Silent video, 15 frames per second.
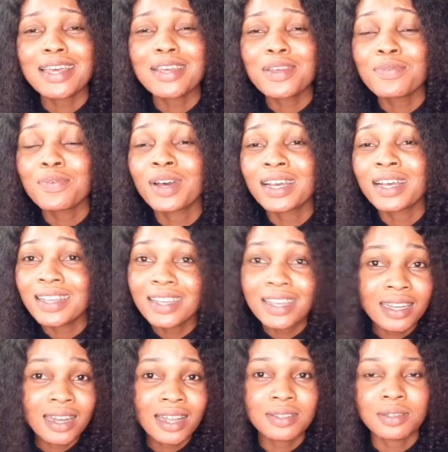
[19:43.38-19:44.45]
Thank you for
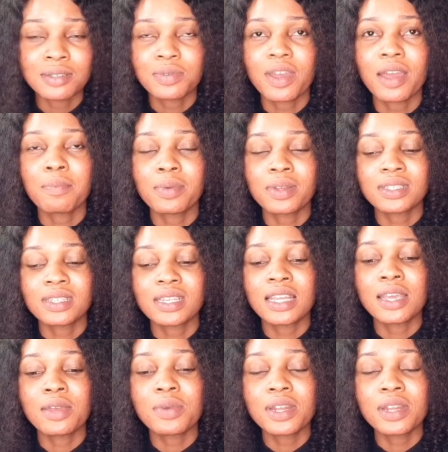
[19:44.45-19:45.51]
clicking that subscribe
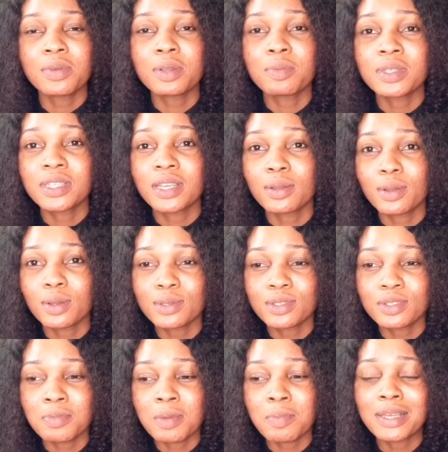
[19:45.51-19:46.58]
button. It really means a
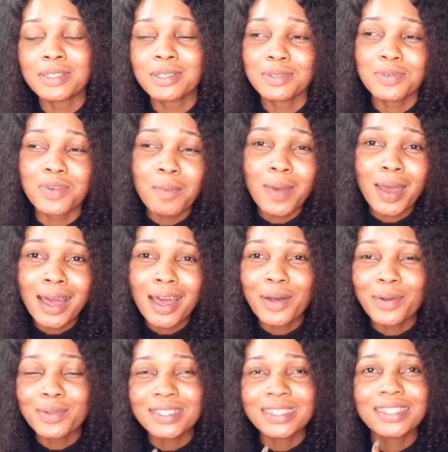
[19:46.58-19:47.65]
lot to me. My subscriber
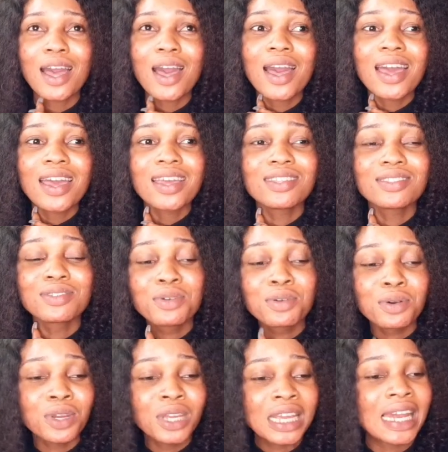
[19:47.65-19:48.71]
count is
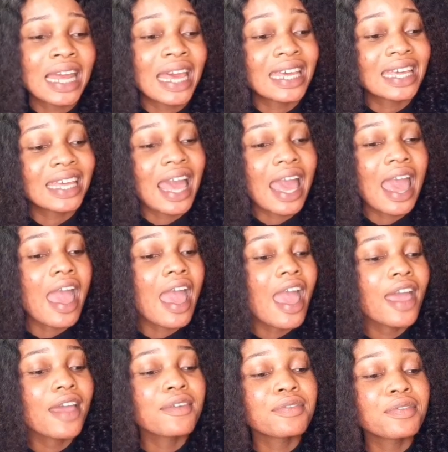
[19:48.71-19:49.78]
growing like
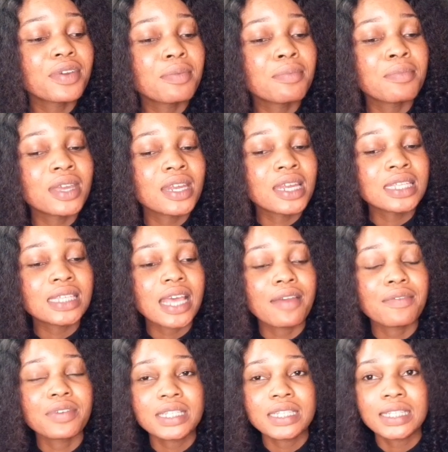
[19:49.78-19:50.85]
every
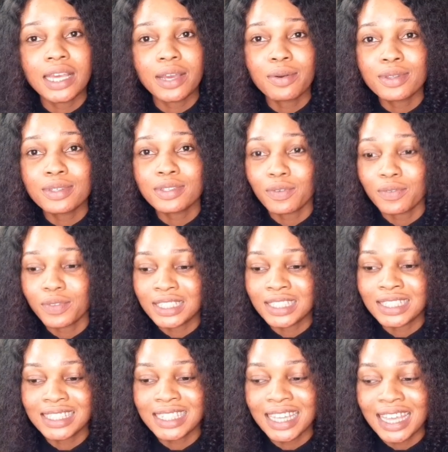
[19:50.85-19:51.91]
minute, every second of
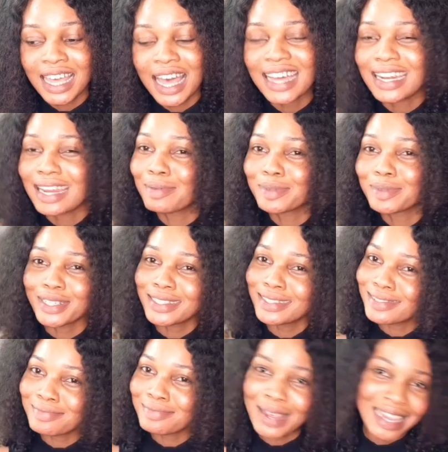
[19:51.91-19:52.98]
the day, and I'm
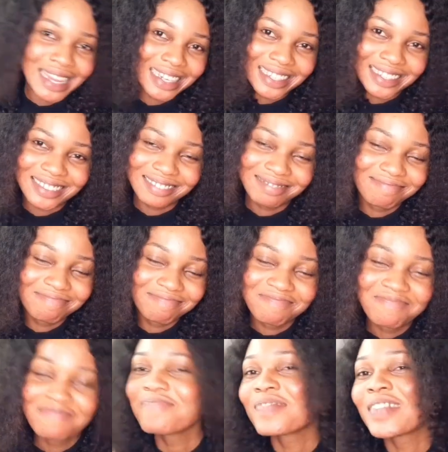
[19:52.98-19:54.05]
just smiling
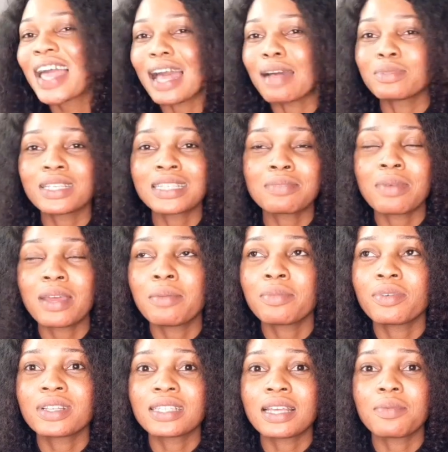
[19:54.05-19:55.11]

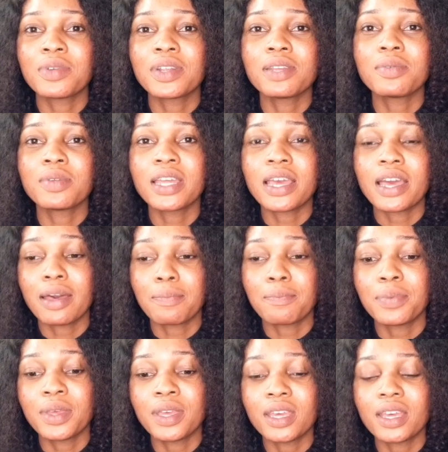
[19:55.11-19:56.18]
because I'm really
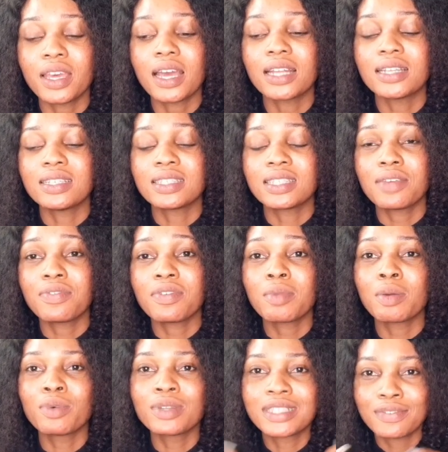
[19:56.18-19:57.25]
happy, and it's
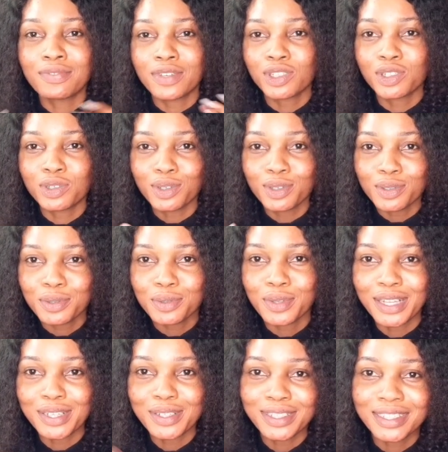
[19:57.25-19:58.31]
giving me motivation
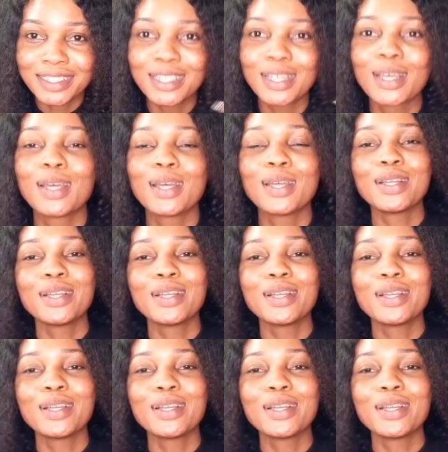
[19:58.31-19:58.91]
to actually